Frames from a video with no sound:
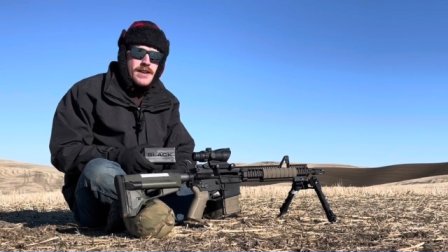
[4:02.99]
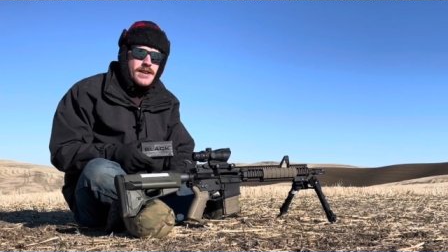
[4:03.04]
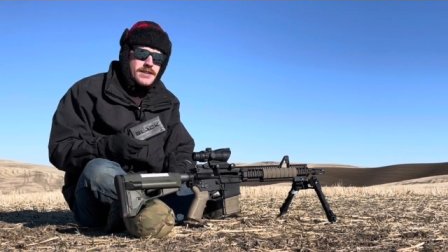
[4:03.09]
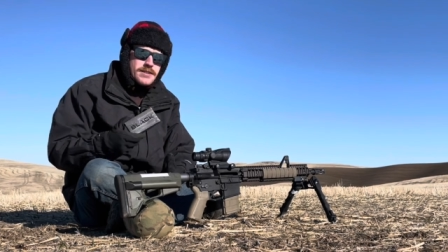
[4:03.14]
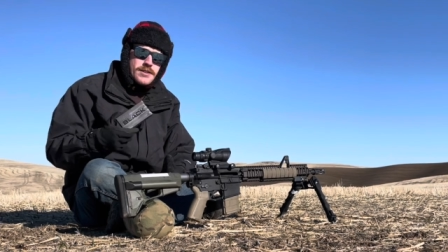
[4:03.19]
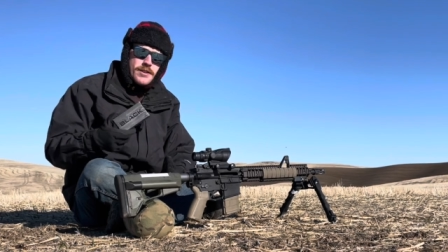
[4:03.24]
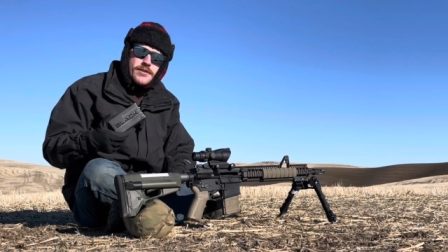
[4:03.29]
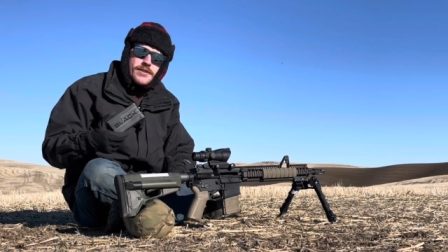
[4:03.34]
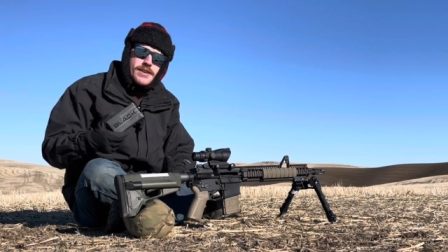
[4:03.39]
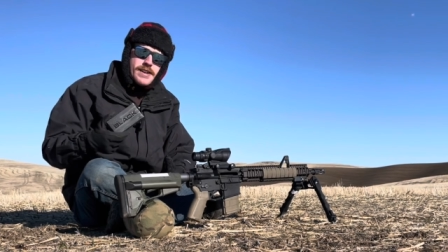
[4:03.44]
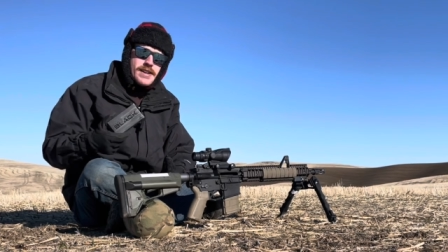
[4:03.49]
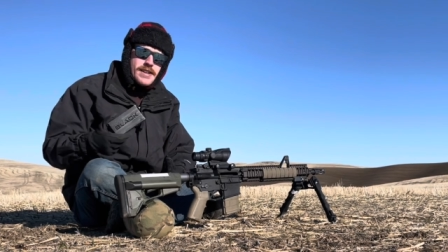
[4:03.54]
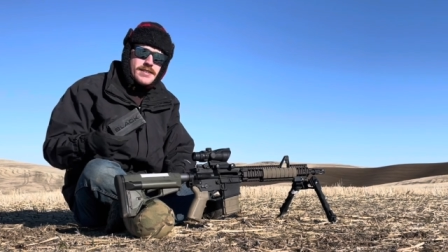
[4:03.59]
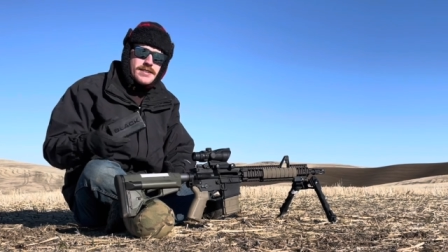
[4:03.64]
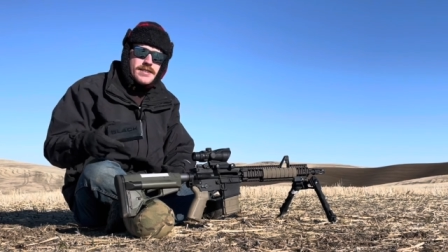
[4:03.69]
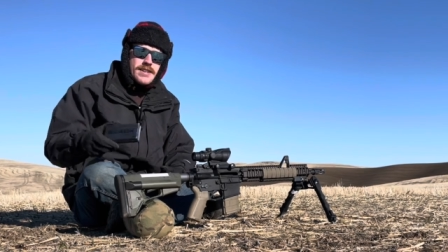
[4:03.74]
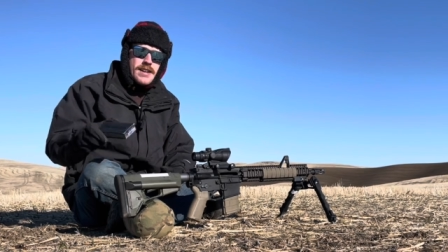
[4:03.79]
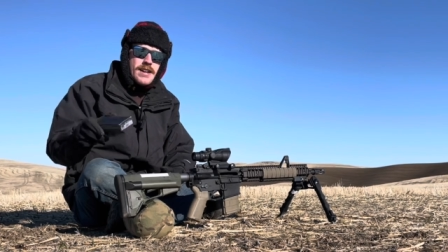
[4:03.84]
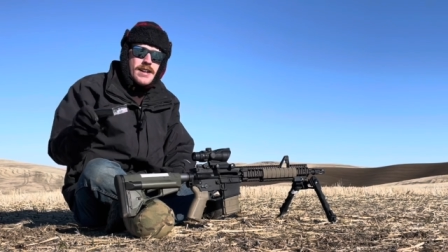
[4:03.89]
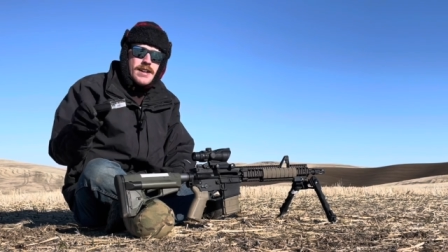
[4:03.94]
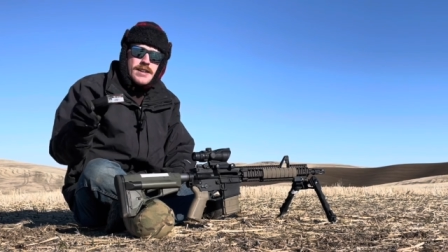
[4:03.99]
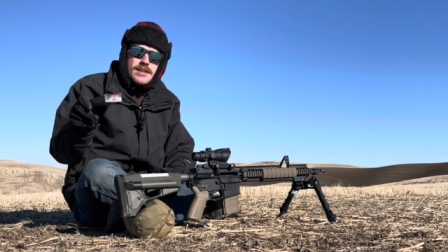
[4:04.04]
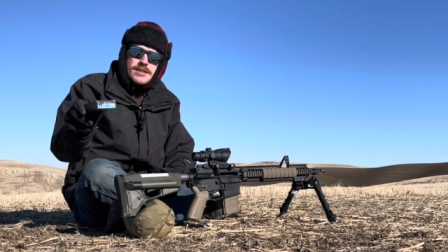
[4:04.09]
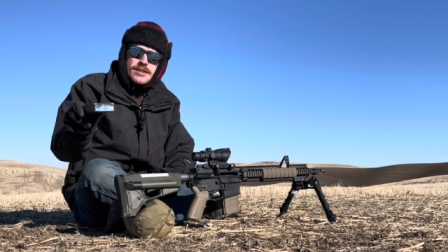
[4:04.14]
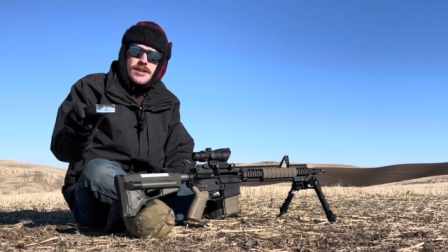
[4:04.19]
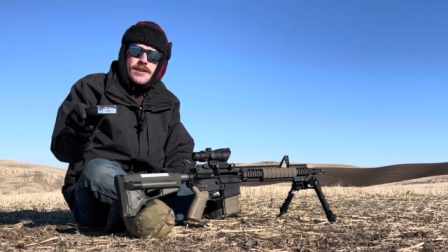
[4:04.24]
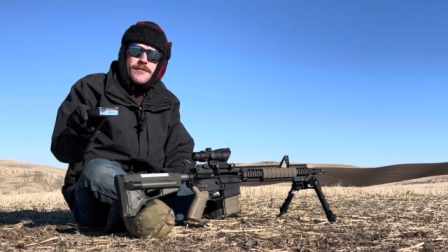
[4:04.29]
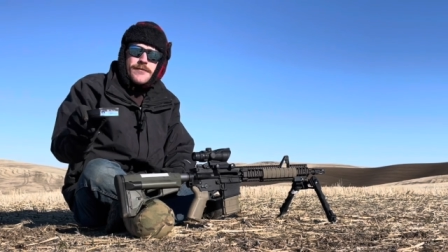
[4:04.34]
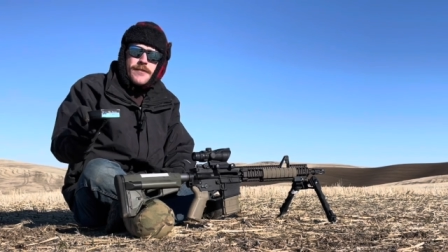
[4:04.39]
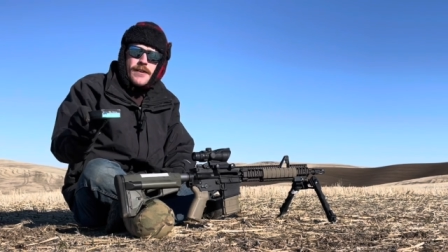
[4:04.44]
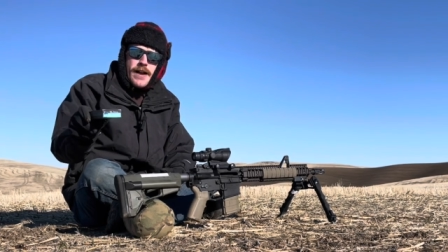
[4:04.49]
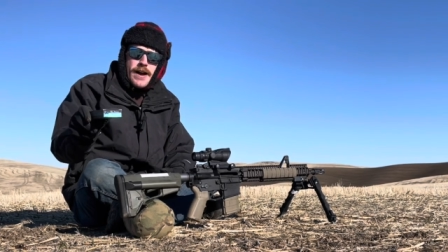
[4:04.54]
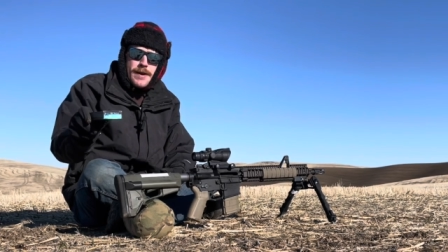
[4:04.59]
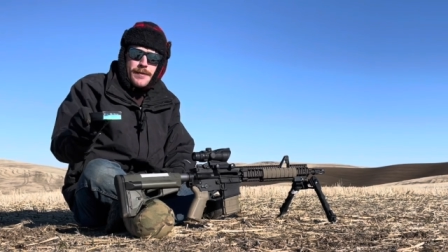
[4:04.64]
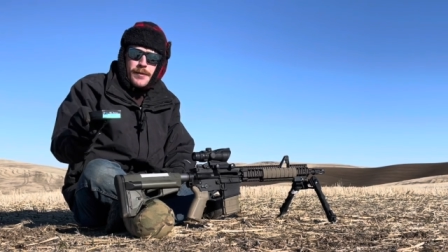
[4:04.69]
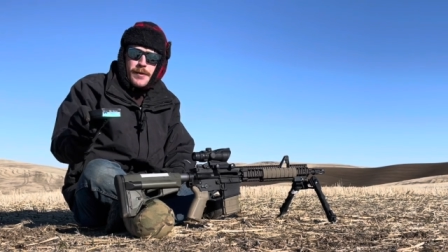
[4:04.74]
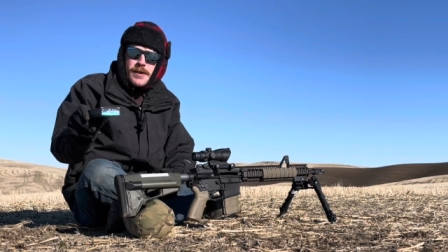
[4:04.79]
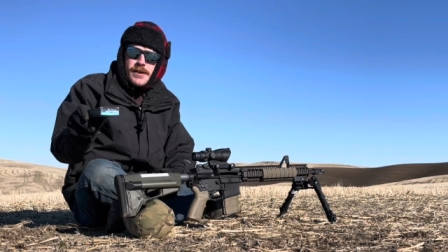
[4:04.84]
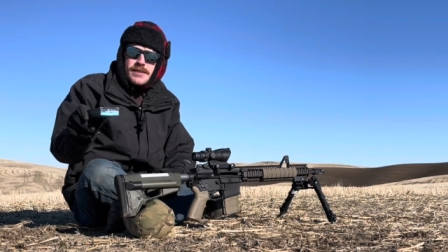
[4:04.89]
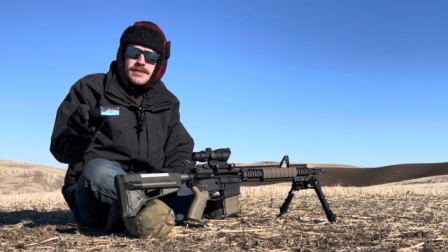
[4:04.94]
So this should fly
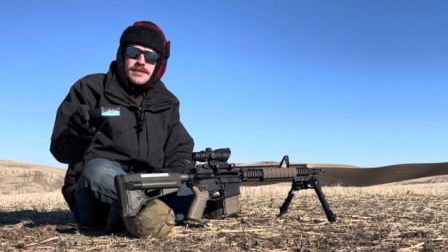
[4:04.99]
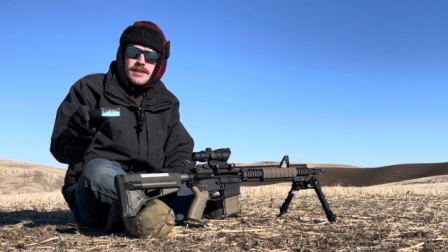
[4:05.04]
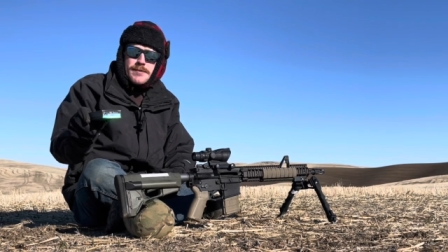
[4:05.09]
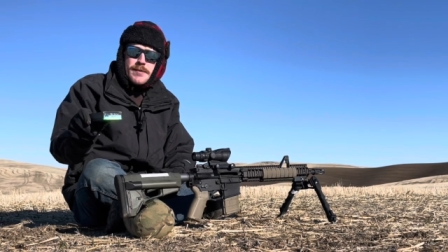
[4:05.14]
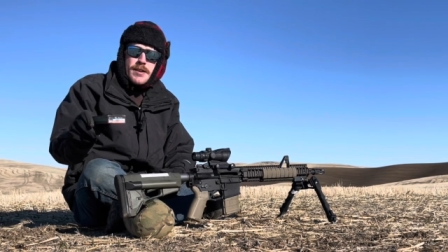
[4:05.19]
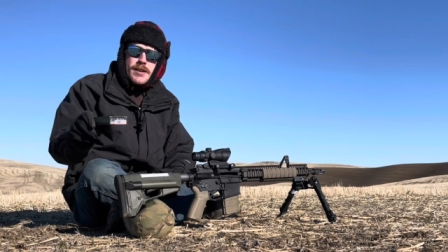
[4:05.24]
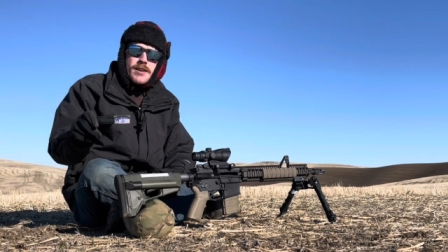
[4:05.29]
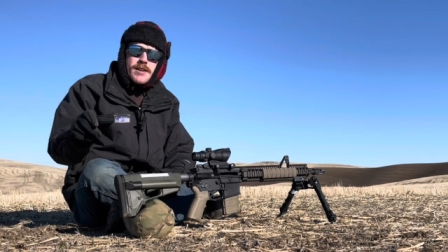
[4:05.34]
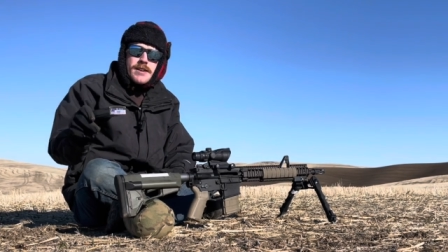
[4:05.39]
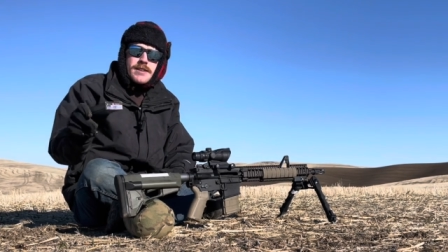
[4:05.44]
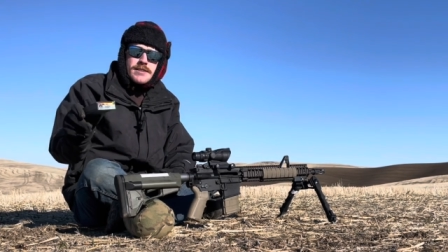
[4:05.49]
pretty similar.